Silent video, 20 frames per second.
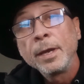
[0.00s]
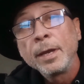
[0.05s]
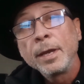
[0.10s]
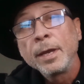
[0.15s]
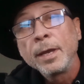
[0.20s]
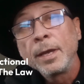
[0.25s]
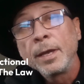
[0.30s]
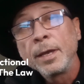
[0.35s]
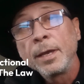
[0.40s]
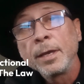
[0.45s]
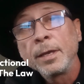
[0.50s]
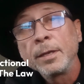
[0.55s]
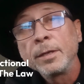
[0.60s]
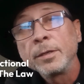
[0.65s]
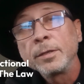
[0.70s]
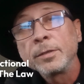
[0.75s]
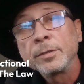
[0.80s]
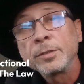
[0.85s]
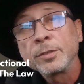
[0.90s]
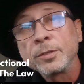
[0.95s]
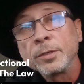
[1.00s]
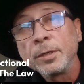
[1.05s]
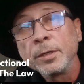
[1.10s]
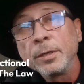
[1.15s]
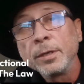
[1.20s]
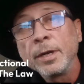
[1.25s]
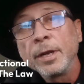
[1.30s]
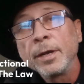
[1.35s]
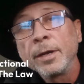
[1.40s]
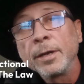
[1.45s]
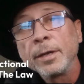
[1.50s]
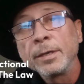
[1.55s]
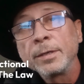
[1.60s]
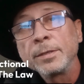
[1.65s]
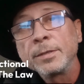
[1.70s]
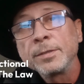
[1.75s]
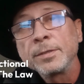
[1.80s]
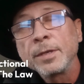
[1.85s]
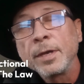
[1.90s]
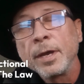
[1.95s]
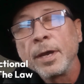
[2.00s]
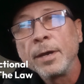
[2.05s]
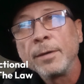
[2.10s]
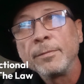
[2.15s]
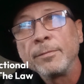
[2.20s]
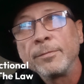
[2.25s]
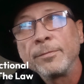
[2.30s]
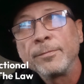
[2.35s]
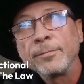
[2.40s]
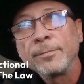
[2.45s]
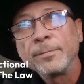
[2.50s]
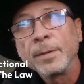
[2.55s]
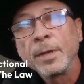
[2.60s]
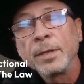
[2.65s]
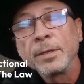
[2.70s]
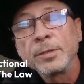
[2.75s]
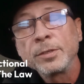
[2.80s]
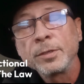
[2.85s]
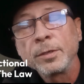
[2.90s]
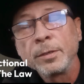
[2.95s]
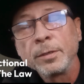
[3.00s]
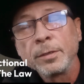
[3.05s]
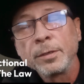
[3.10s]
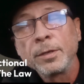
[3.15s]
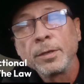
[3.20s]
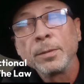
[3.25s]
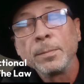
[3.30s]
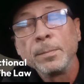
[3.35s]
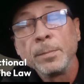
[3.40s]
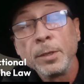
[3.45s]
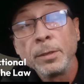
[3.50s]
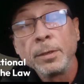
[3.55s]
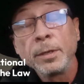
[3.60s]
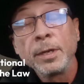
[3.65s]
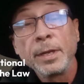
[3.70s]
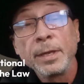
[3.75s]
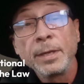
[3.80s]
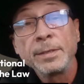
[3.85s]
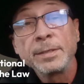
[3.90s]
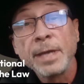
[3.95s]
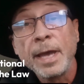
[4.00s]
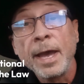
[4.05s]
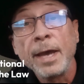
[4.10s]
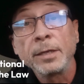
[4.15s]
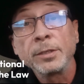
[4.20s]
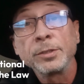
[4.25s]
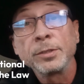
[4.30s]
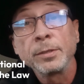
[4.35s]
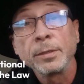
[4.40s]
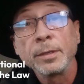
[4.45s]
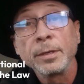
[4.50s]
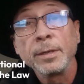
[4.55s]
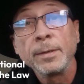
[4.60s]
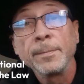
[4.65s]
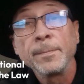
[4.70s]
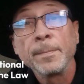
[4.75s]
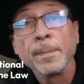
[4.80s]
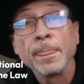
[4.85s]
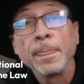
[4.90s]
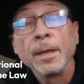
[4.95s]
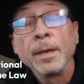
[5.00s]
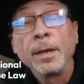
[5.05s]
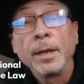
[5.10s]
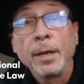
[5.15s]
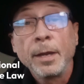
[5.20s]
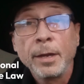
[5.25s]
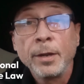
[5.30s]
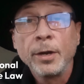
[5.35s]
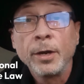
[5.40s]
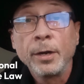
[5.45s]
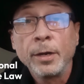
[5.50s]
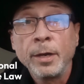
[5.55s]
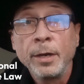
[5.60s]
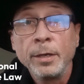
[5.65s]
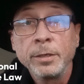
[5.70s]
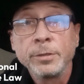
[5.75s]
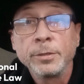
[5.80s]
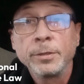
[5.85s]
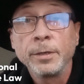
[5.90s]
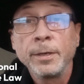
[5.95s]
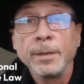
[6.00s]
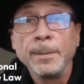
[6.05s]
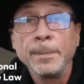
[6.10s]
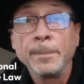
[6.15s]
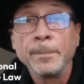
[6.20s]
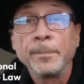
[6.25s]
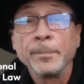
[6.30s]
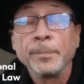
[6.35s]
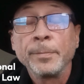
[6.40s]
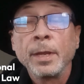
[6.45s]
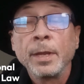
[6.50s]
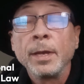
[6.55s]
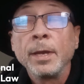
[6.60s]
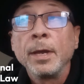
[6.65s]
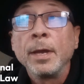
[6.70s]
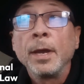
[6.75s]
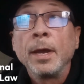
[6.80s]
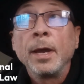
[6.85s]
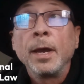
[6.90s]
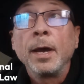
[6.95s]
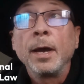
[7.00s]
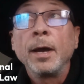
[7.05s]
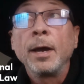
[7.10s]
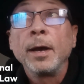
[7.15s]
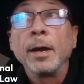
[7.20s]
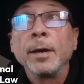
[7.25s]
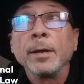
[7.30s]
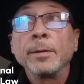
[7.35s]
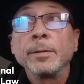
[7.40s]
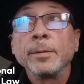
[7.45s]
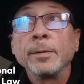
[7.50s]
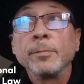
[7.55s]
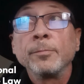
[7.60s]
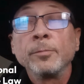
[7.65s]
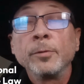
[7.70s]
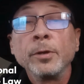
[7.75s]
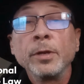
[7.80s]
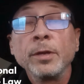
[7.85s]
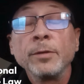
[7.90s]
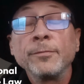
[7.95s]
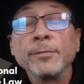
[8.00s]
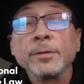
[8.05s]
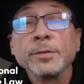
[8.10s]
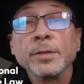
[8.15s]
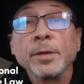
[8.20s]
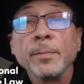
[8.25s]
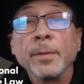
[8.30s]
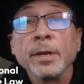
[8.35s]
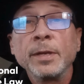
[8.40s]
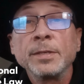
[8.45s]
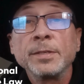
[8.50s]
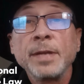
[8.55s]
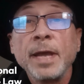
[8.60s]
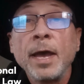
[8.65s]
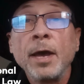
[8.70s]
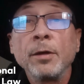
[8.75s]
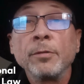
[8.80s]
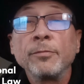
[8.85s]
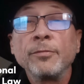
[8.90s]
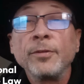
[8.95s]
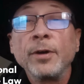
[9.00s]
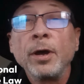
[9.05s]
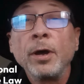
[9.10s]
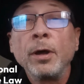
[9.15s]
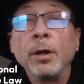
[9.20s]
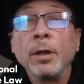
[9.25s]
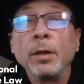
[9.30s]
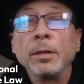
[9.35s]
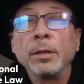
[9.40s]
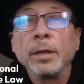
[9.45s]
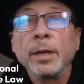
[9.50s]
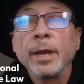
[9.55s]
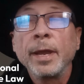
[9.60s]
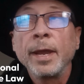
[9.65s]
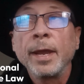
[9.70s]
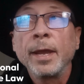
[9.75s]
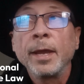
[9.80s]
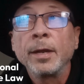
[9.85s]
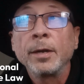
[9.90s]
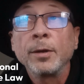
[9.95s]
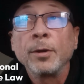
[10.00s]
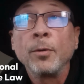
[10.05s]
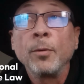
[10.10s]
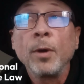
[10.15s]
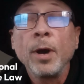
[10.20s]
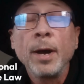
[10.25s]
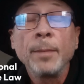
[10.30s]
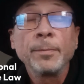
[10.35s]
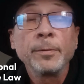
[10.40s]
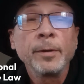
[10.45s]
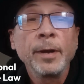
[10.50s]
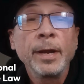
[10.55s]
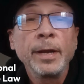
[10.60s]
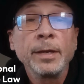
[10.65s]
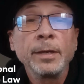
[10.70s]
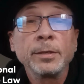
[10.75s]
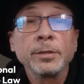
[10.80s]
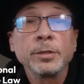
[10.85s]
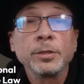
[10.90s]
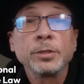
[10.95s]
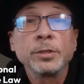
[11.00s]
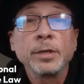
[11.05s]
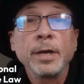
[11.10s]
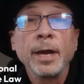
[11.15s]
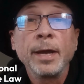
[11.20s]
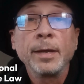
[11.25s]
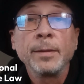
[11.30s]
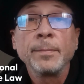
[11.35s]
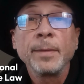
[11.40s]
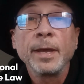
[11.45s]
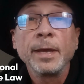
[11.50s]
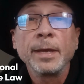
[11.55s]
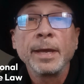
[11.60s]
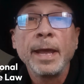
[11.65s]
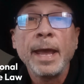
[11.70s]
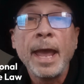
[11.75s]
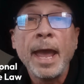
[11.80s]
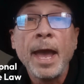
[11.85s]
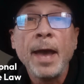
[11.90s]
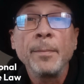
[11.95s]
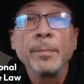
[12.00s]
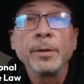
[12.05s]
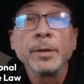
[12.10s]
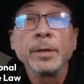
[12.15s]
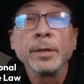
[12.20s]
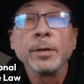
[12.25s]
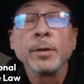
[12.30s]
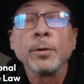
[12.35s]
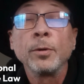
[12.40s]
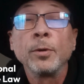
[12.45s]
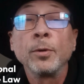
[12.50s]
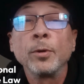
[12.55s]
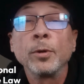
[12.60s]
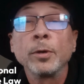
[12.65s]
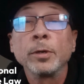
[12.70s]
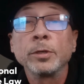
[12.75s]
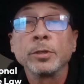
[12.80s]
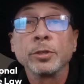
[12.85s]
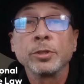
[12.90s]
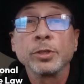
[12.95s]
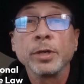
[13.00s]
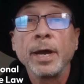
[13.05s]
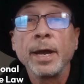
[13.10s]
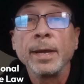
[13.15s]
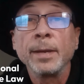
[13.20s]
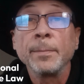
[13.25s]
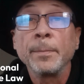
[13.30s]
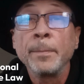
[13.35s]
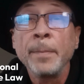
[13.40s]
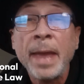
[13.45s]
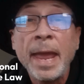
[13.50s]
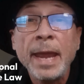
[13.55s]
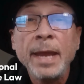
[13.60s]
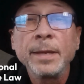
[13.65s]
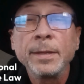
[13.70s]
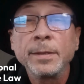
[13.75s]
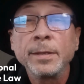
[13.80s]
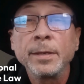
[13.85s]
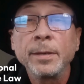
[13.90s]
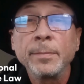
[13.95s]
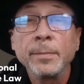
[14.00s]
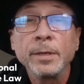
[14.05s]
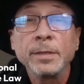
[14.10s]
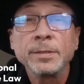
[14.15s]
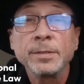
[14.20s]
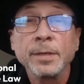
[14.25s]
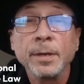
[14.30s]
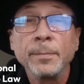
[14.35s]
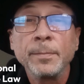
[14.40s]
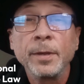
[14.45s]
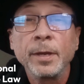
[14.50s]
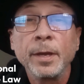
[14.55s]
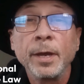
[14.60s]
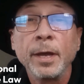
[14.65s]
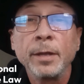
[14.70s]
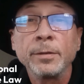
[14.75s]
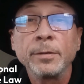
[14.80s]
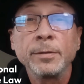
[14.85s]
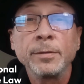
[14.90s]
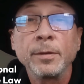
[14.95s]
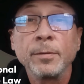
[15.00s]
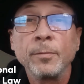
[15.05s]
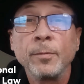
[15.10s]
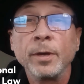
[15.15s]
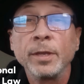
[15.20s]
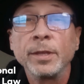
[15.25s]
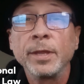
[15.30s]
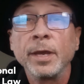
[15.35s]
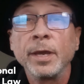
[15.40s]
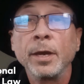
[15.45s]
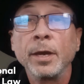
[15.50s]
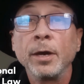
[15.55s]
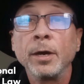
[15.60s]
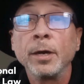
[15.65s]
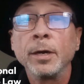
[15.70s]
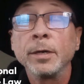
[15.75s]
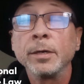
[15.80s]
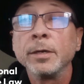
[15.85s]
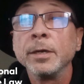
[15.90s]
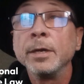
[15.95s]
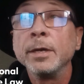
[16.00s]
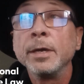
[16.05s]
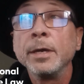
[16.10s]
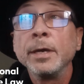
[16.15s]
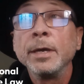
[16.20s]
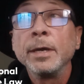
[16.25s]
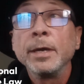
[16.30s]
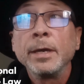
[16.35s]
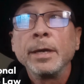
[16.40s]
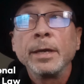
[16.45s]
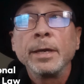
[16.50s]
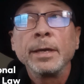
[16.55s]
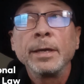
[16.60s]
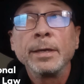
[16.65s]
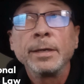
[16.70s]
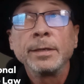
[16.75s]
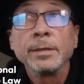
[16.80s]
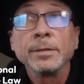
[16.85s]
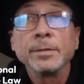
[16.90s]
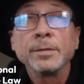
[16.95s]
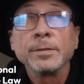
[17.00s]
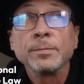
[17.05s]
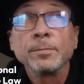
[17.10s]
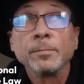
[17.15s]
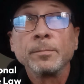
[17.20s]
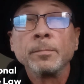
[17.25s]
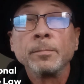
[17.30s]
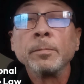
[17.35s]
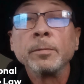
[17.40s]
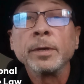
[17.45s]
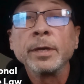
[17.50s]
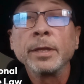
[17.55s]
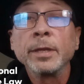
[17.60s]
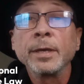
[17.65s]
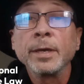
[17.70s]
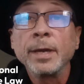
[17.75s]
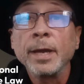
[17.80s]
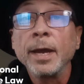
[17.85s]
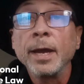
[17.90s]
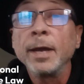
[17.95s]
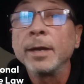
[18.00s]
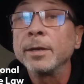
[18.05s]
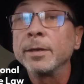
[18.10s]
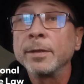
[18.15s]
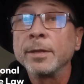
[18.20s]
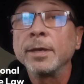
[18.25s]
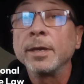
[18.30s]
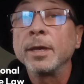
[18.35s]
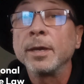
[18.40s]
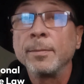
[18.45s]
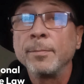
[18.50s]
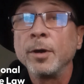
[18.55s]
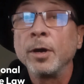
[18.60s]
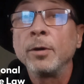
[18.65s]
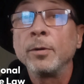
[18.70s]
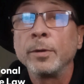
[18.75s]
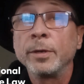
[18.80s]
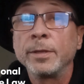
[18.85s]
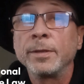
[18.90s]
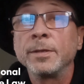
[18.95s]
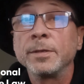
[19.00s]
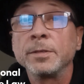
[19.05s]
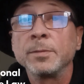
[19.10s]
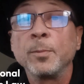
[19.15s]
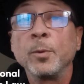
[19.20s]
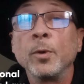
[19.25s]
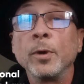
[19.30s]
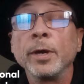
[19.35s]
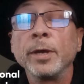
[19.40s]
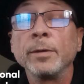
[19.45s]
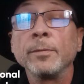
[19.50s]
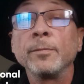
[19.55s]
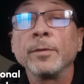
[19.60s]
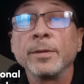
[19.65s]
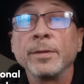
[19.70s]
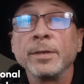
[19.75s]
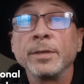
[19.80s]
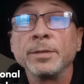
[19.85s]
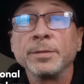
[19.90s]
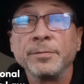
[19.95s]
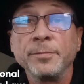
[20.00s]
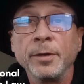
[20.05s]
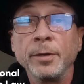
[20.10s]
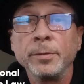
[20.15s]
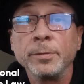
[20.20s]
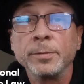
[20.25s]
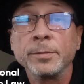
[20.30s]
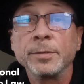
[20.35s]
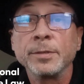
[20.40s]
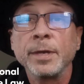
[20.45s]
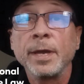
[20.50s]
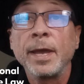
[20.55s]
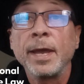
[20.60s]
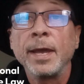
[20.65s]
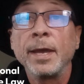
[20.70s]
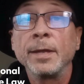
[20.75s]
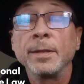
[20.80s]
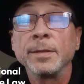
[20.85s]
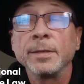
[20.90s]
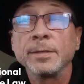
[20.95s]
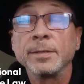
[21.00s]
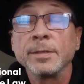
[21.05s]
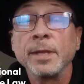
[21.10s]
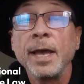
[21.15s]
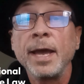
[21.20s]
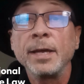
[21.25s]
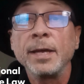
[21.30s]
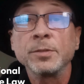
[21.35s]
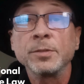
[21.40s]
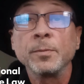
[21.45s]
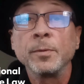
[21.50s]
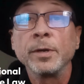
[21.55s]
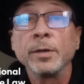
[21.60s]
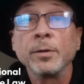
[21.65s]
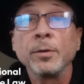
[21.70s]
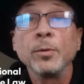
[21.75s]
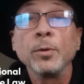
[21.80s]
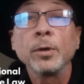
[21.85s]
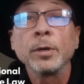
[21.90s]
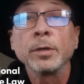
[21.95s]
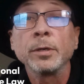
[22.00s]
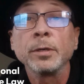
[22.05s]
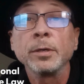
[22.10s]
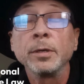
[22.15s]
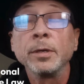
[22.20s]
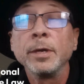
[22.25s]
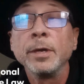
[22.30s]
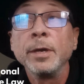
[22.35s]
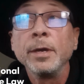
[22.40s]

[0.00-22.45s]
in certain areas in certain communities, actually, in our country, rooting for somebody's downfall and cooperating to try and make it happen or to try and paint them as something other than what they are is really kind of the MO at this point with these folks. And this last 1/4,